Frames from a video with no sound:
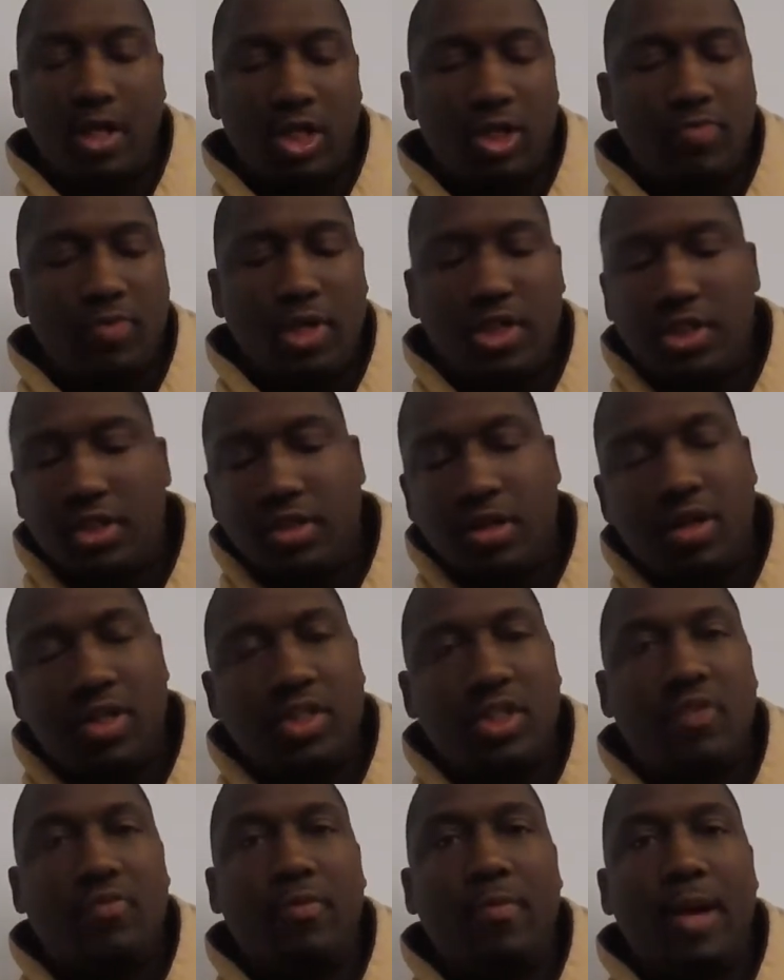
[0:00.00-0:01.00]
Especially during the
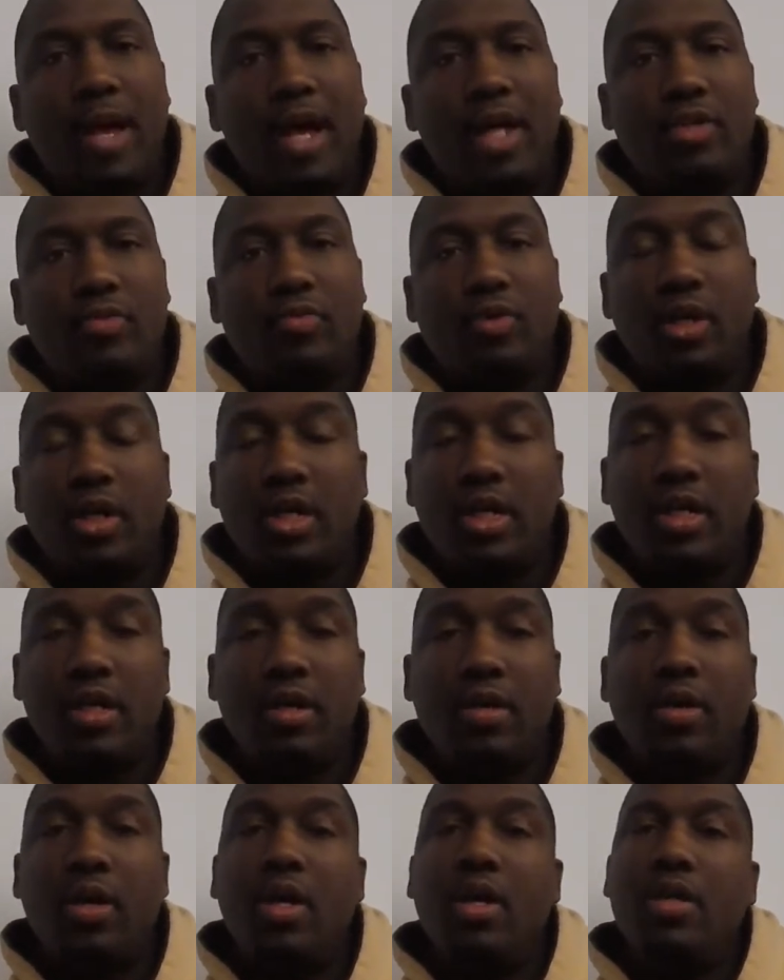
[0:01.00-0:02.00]
silver bass run
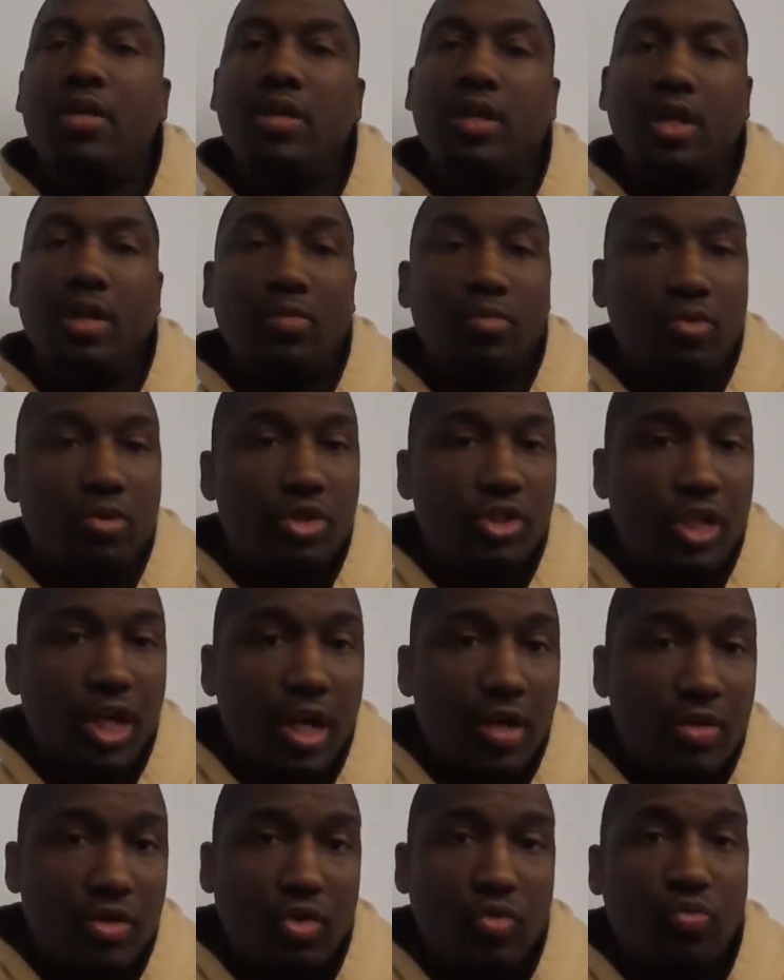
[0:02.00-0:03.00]
here, the emerald
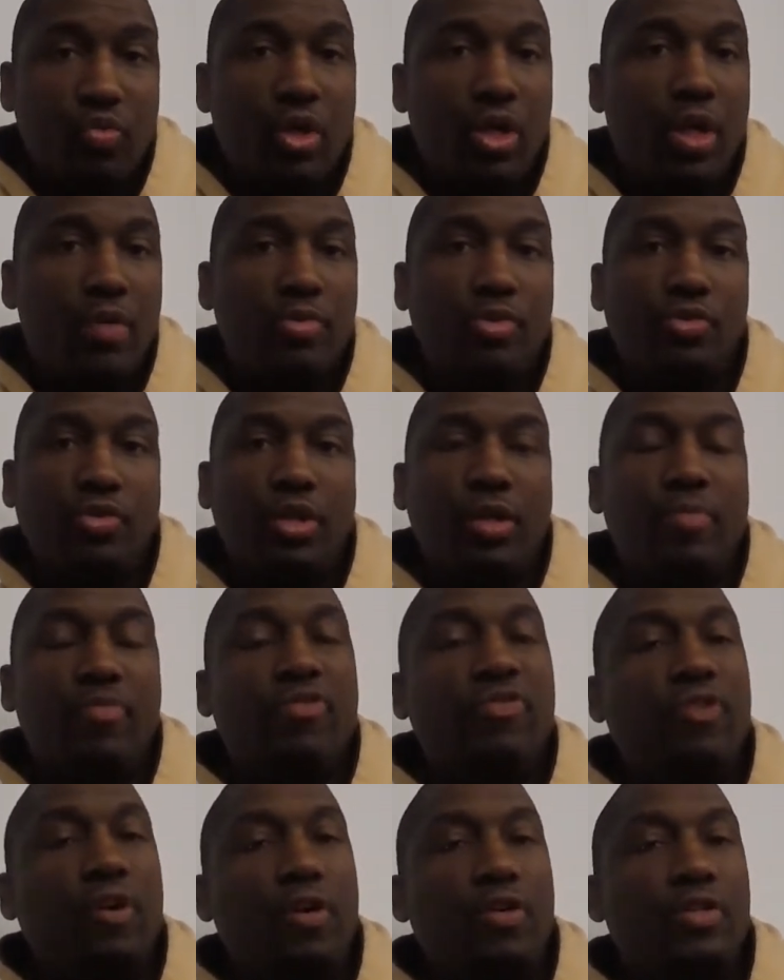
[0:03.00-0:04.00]
shiners will run upstream
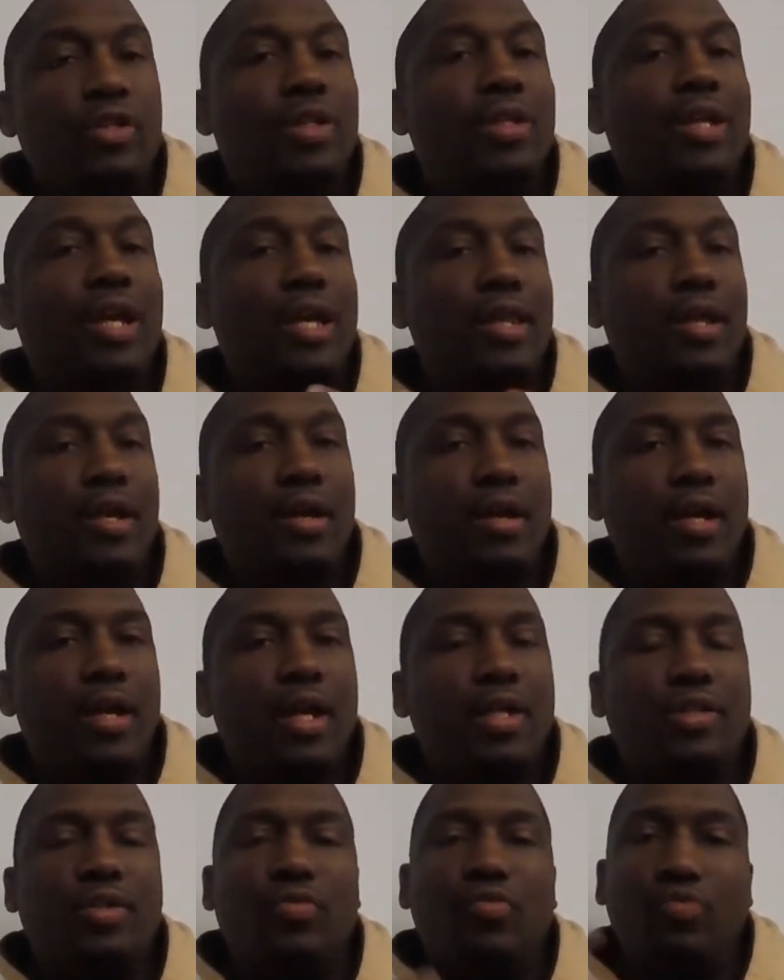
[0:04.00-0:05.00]
first and lay their
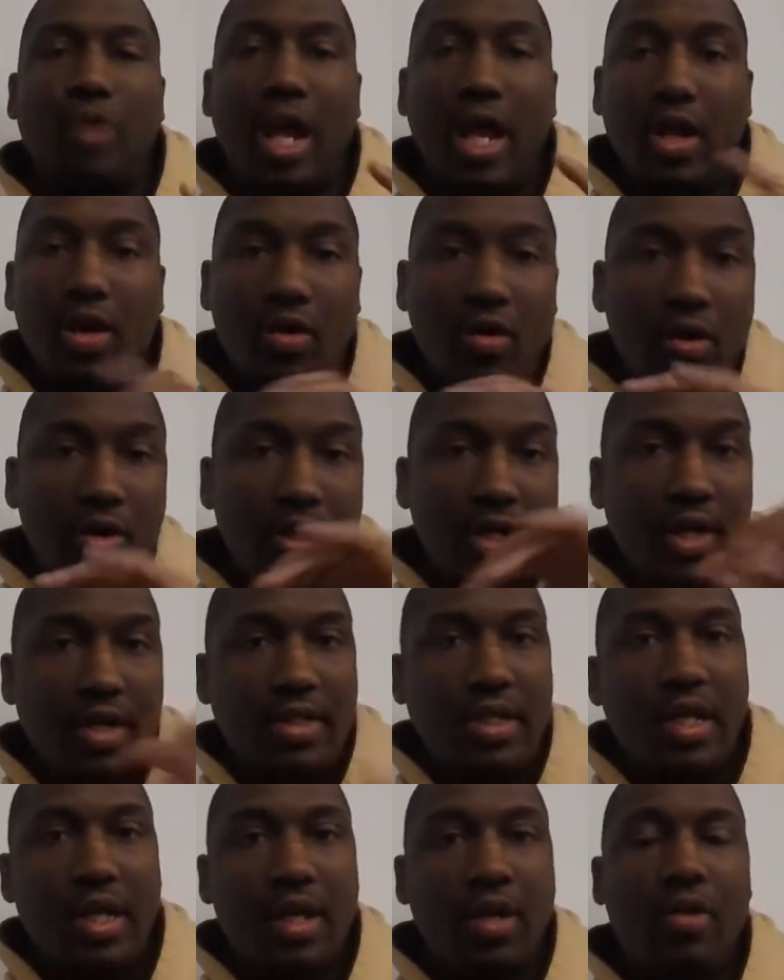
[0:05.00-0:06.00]
eggs, and right on their
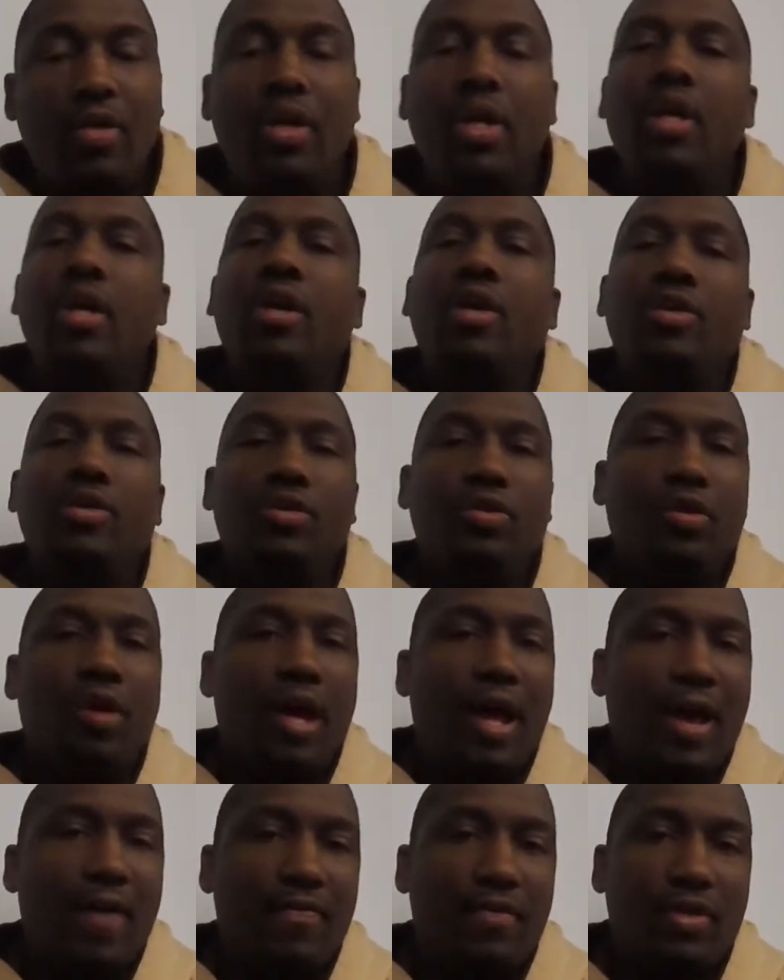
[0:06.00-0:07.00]
tail, you'll
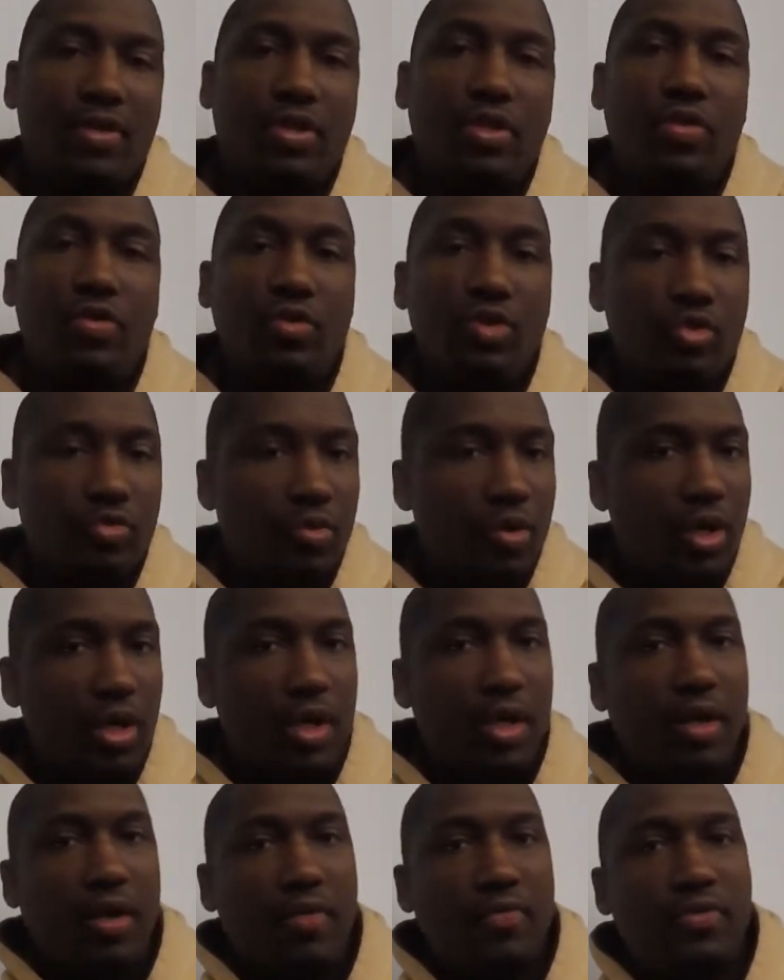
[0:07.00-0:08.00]
have this huge
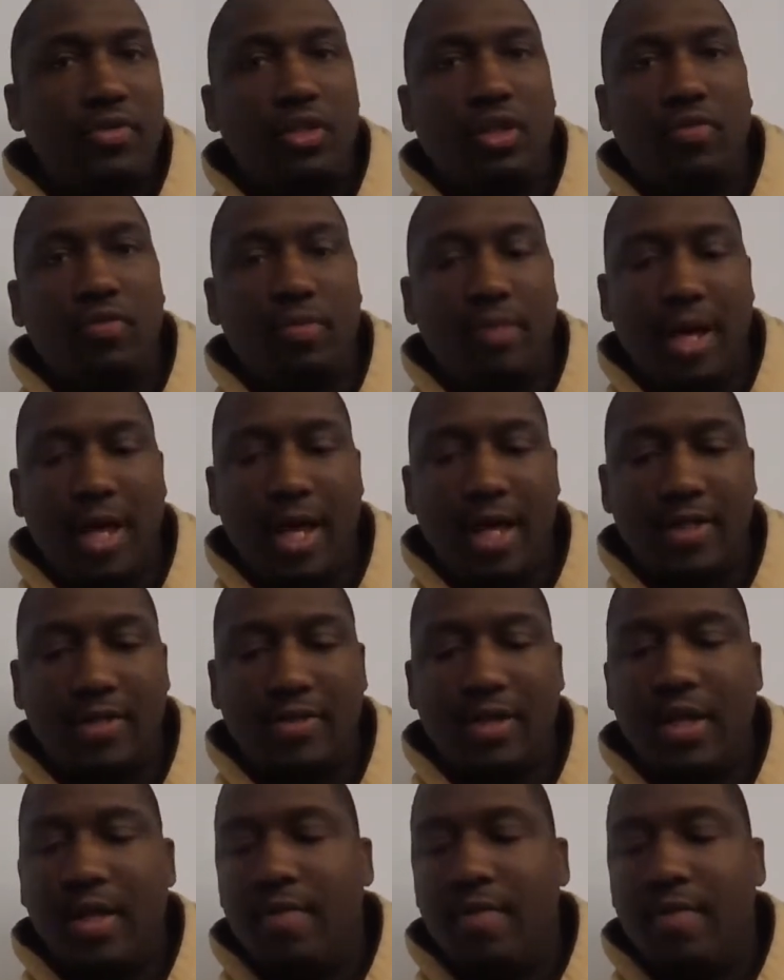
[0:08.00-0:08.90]
run of silver bass.